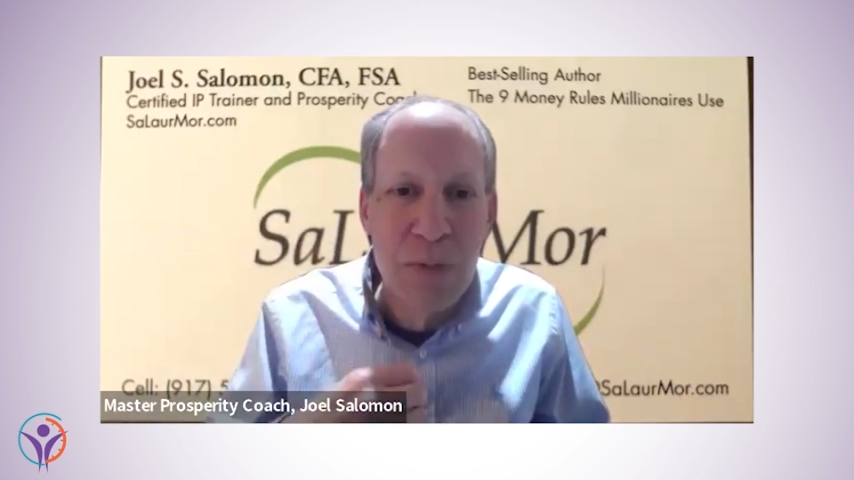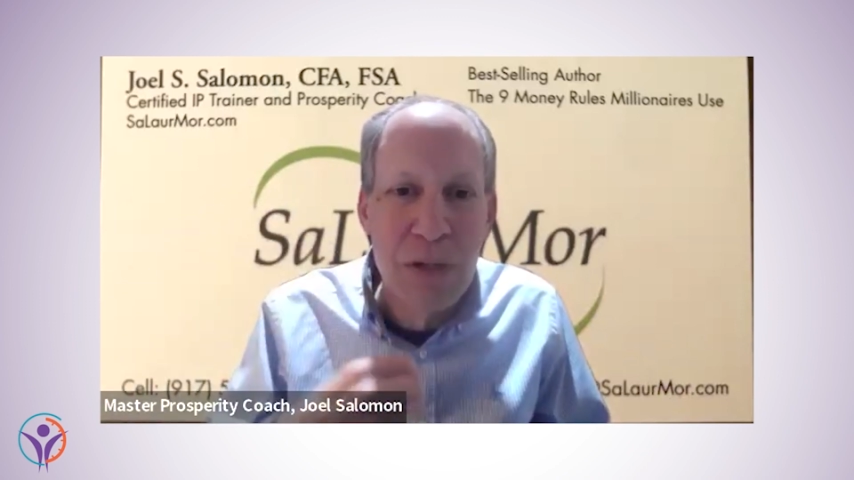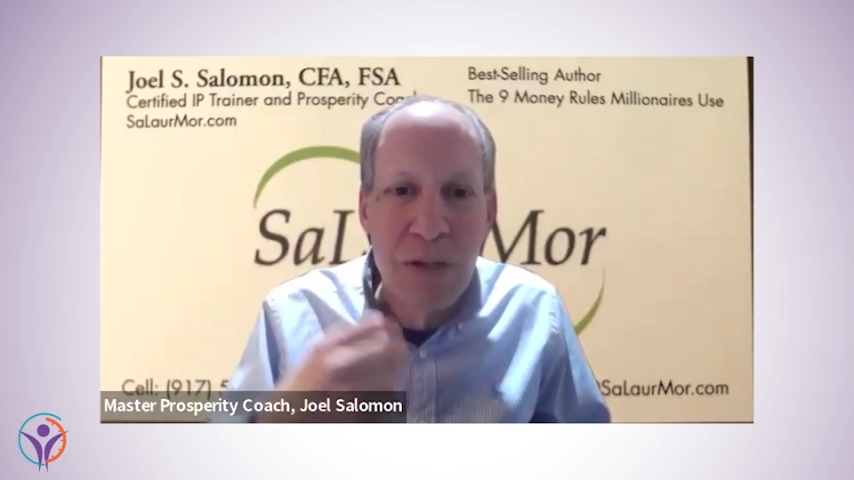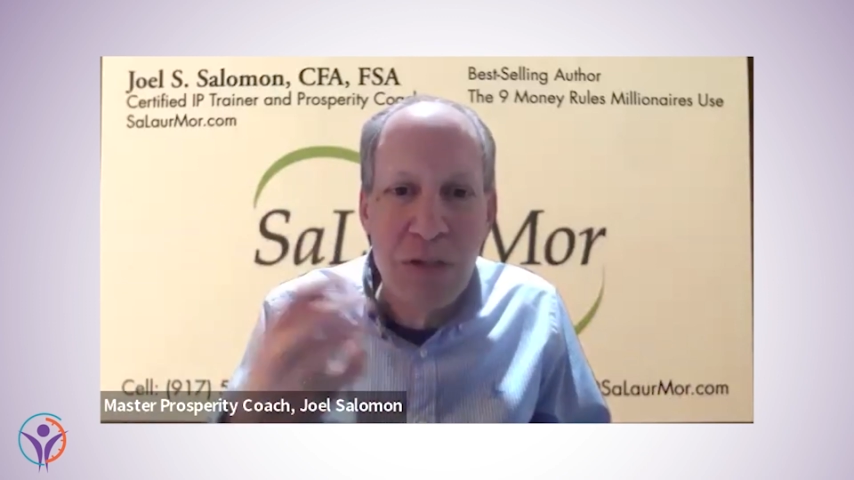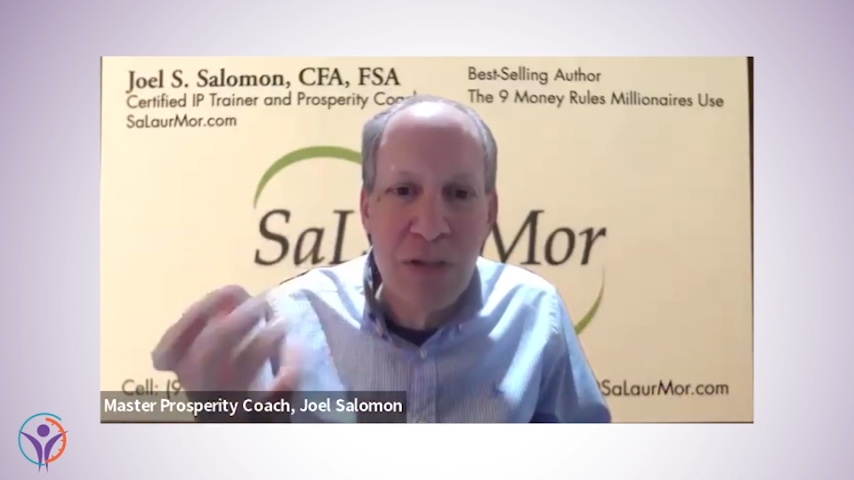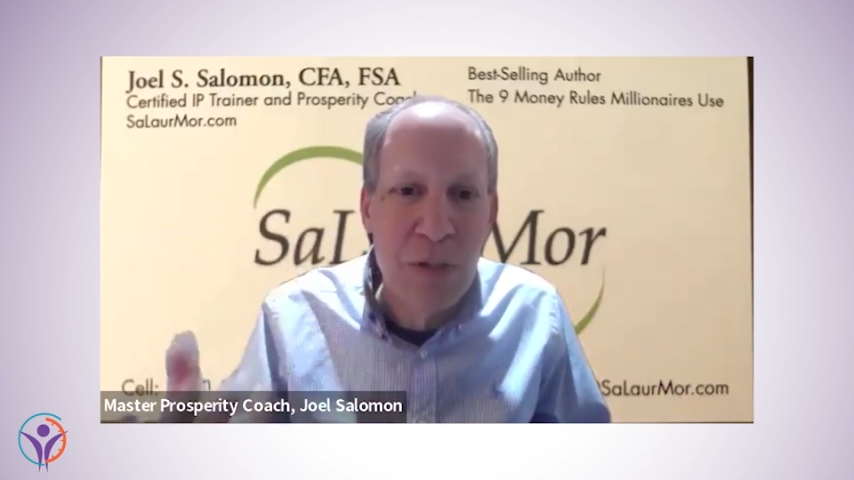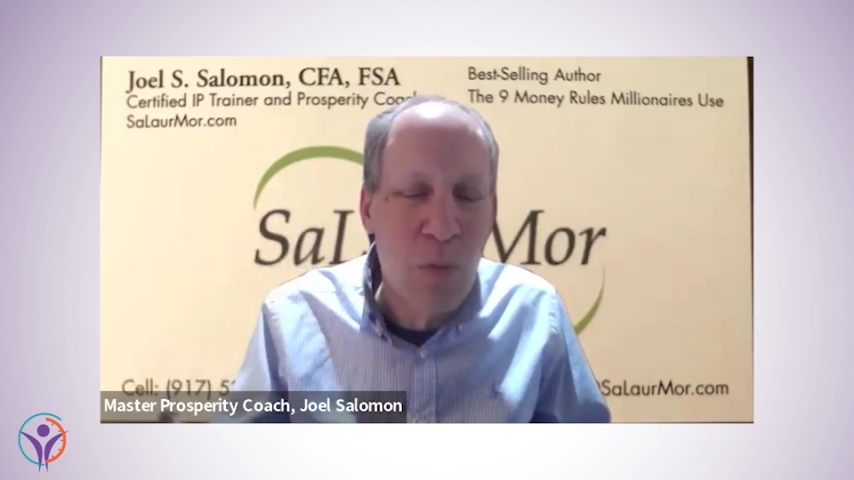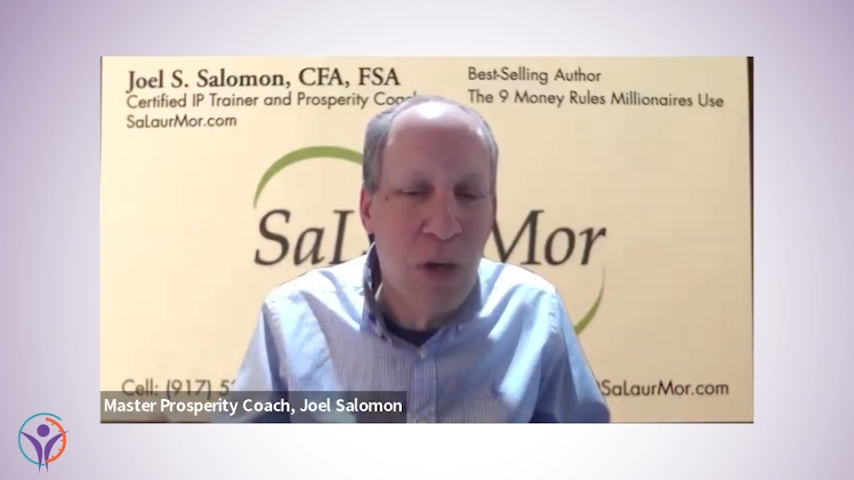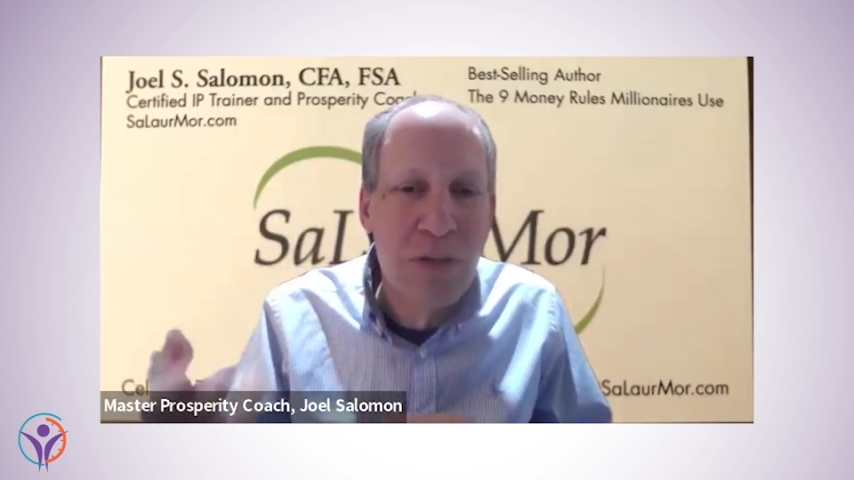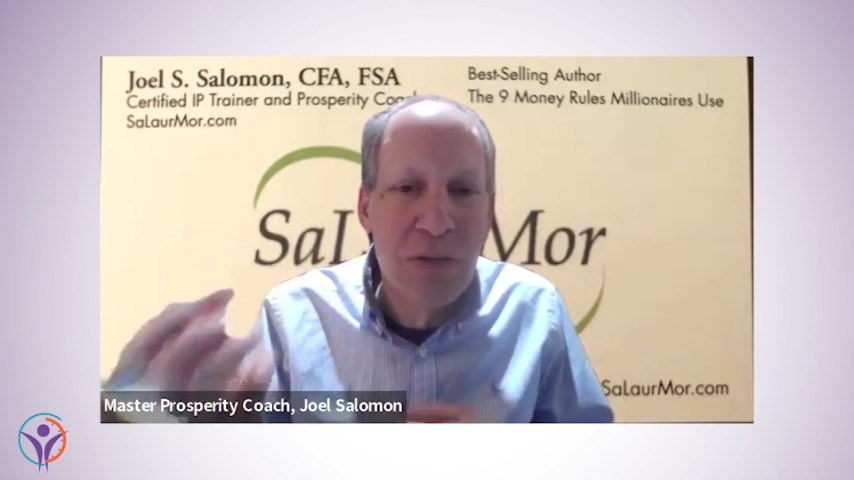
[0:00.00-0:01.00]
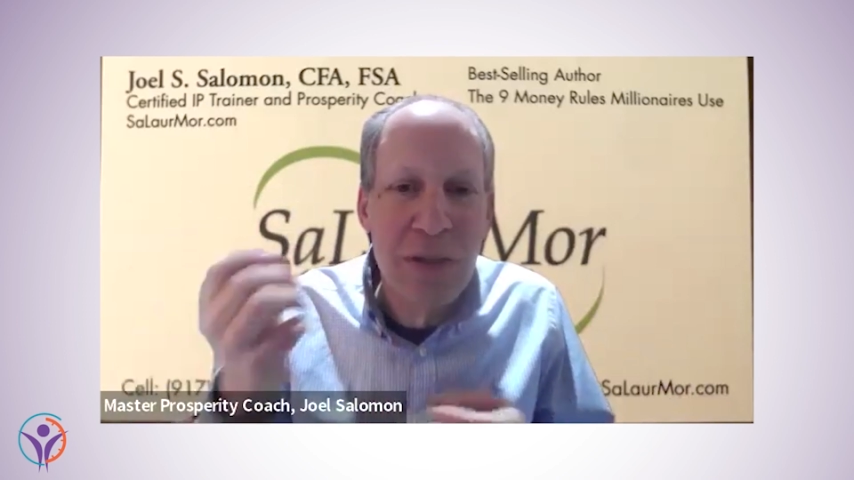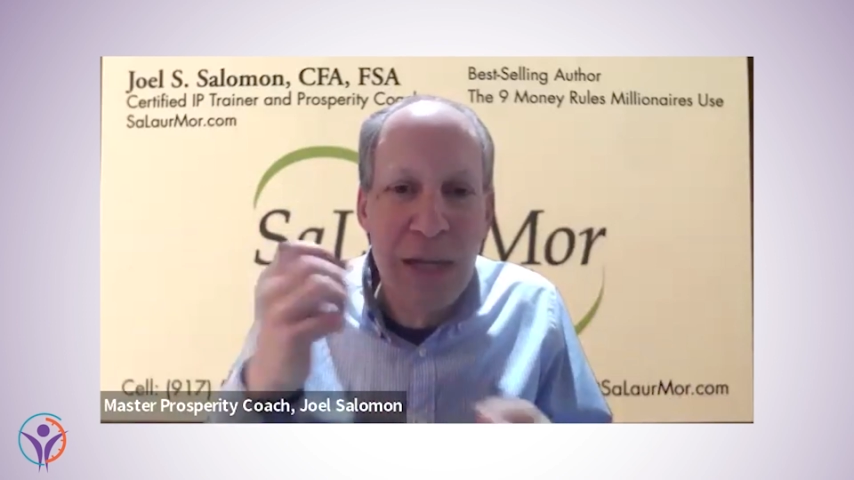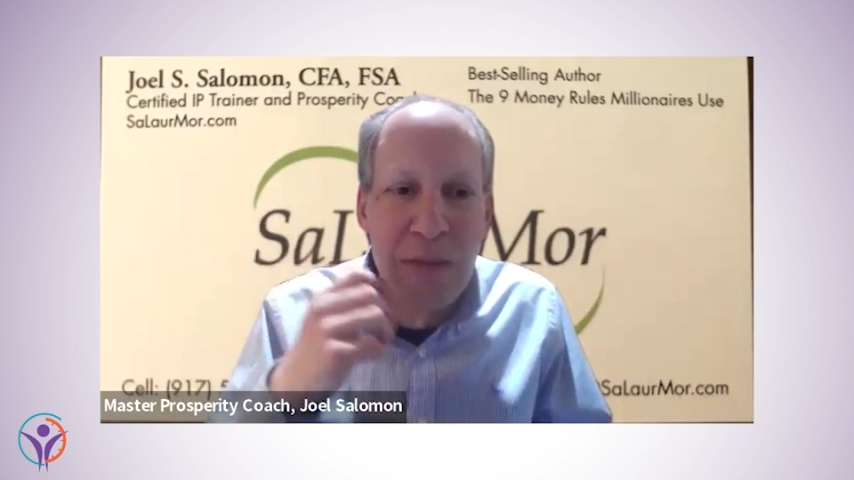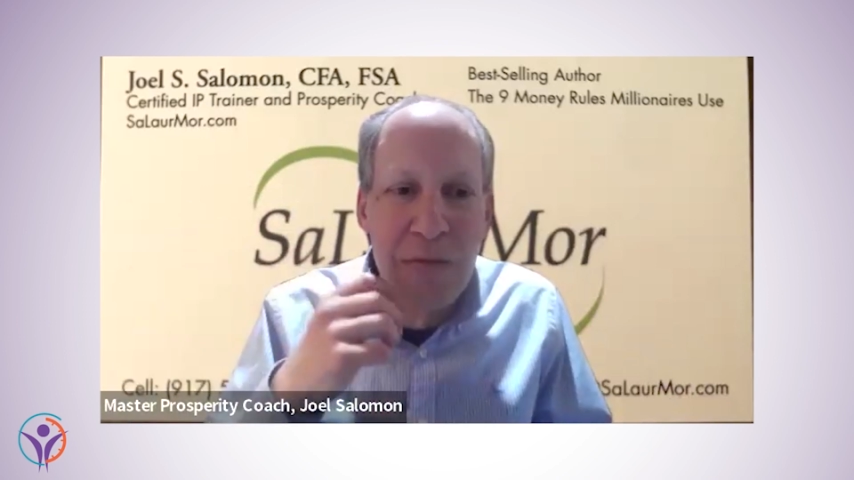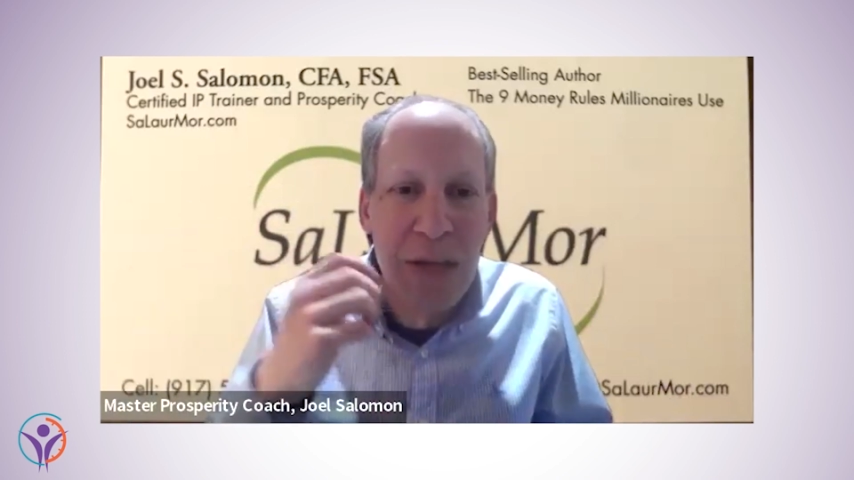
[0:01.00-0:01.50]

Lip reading: because she wants to get the